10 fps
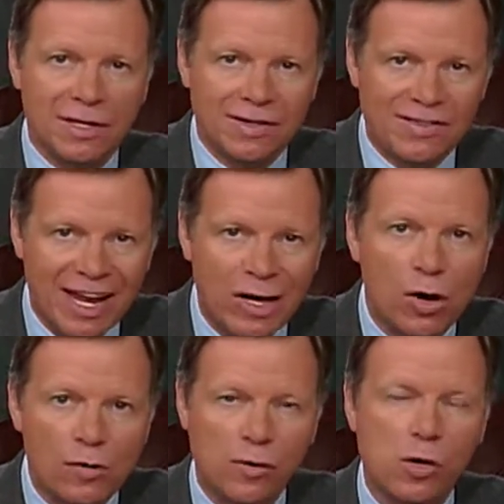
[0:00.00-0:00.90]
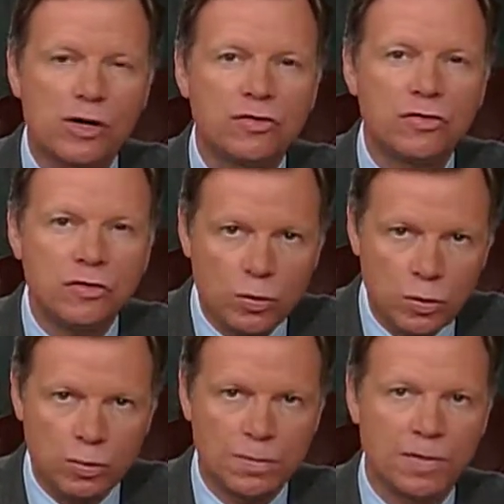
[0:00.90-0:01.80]
take over or
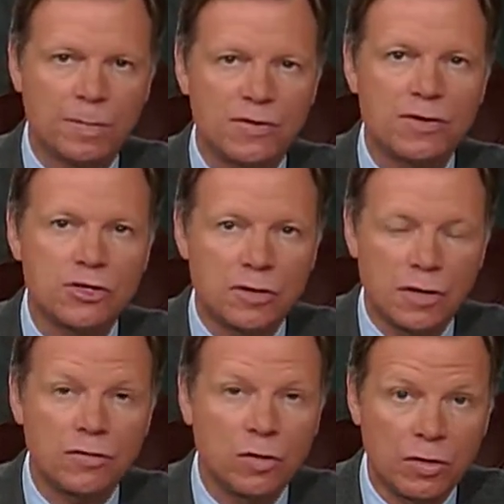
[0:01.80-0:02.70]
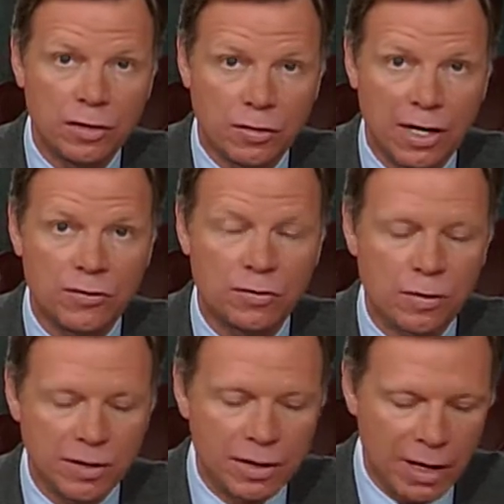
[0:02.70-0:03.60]
assume the position that is only Christ or
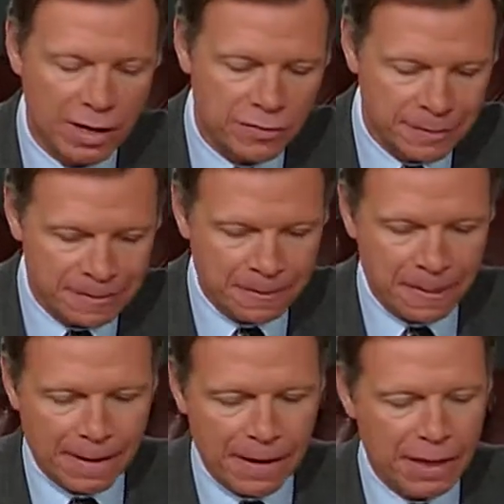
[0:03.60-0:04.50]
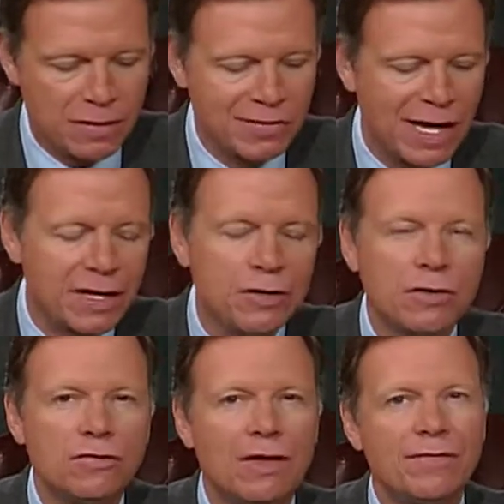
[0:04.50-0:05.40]
only God's. In Daniel,
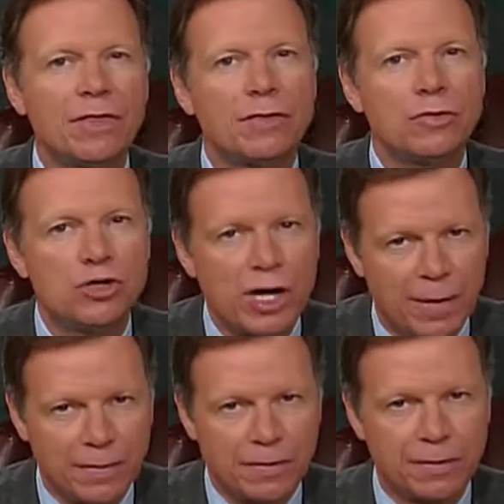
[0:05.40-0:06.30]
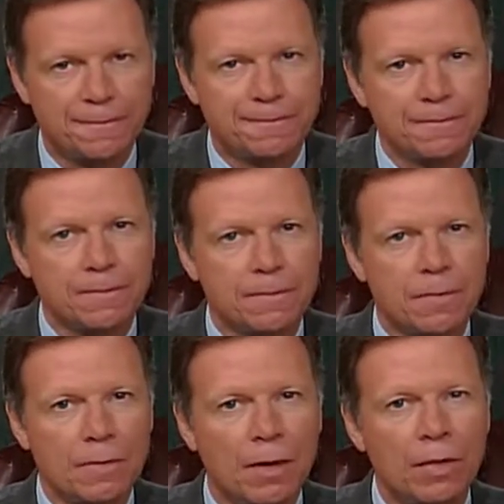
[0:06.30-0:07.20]
the seventh chapter,
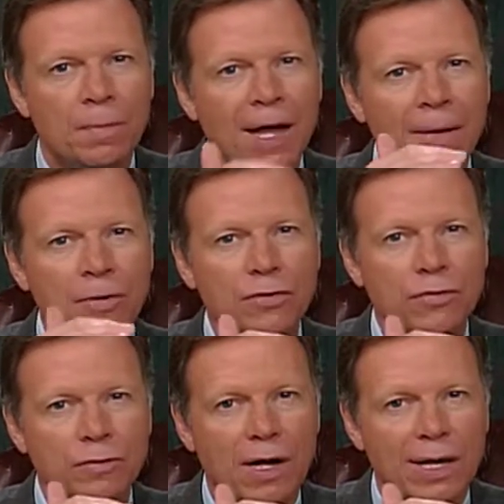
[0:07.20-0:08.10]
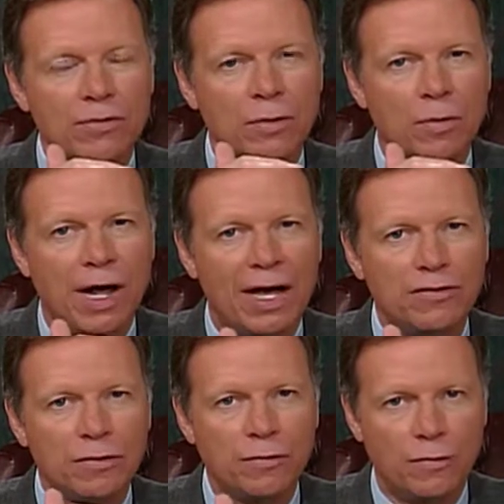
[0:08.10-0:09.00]
the Bible describes the
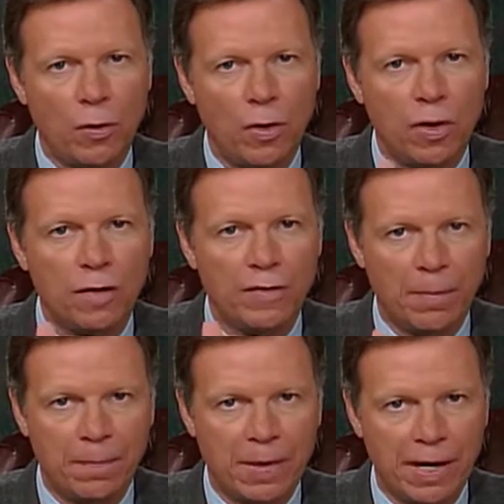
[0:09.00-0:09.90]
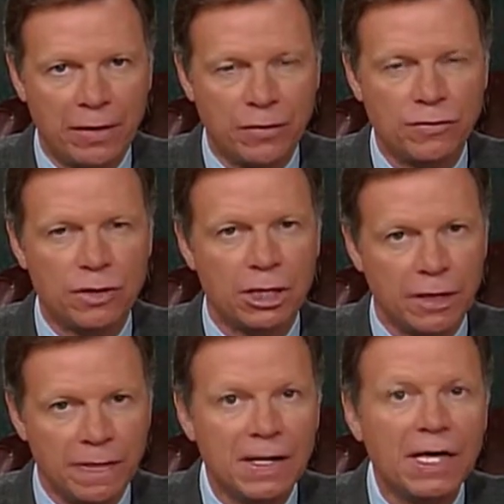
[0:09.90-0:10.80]
rise and fall of empires
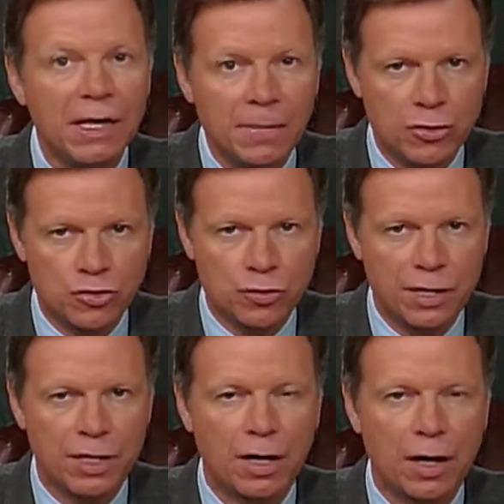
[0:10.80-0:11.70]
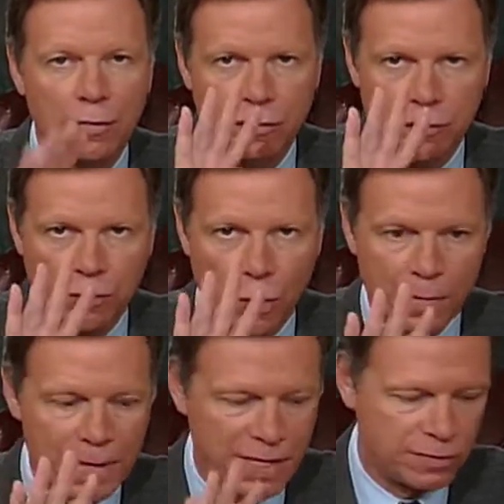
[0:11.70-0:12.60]
in the imagery of four
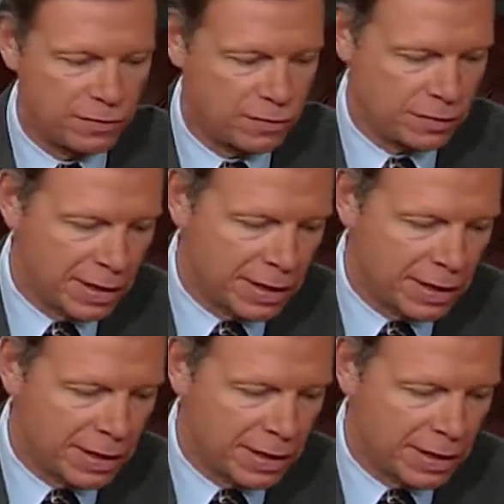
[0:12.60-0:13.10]
beasts.